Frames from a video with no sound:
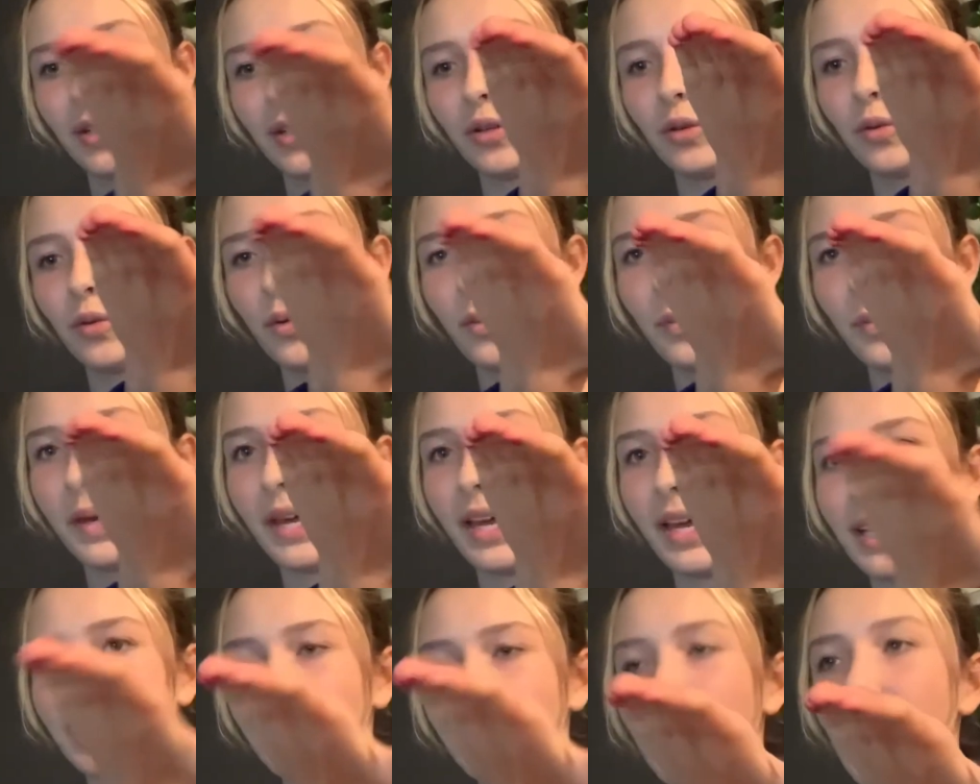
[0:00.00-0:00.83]
will be
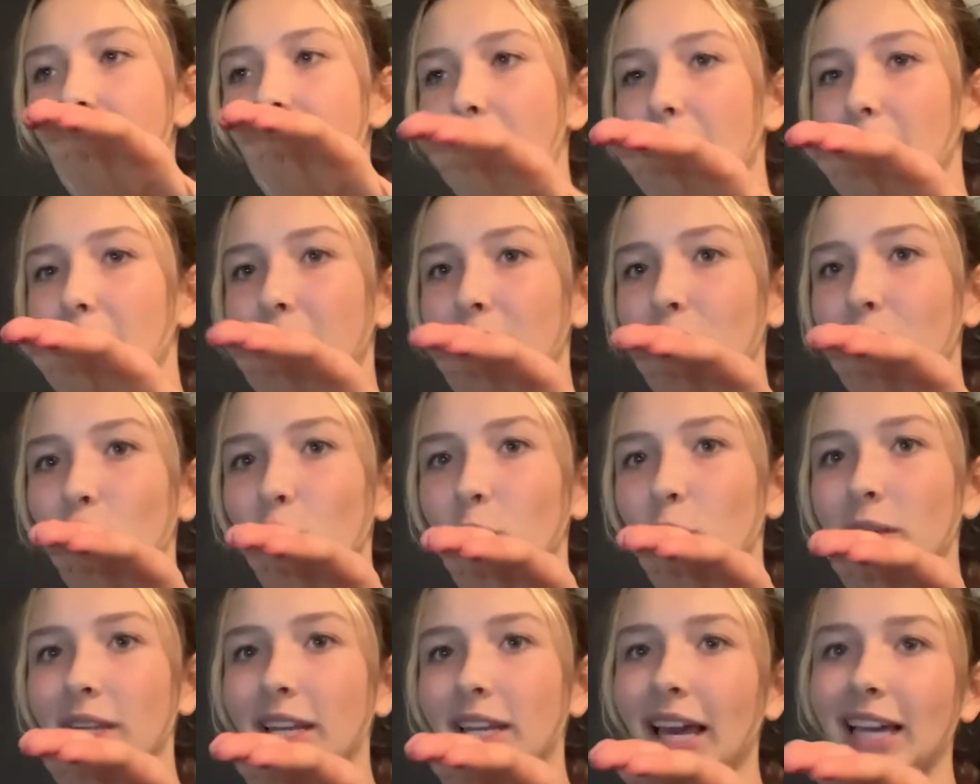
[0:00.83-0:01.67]
on top and it'll
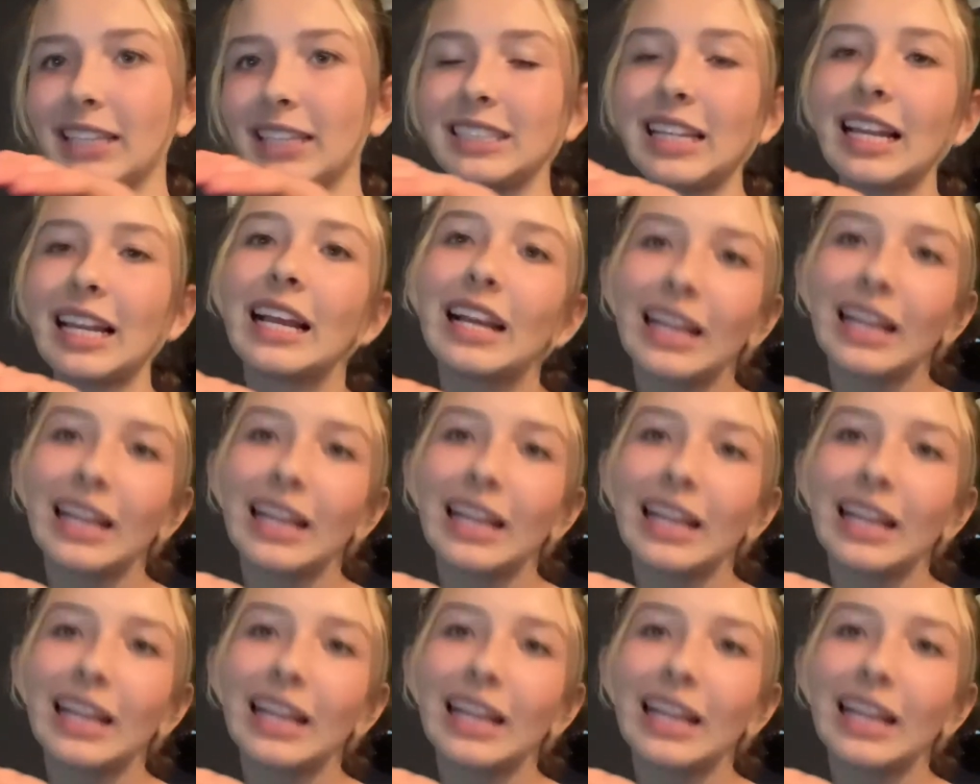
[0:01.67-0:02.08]
be nice and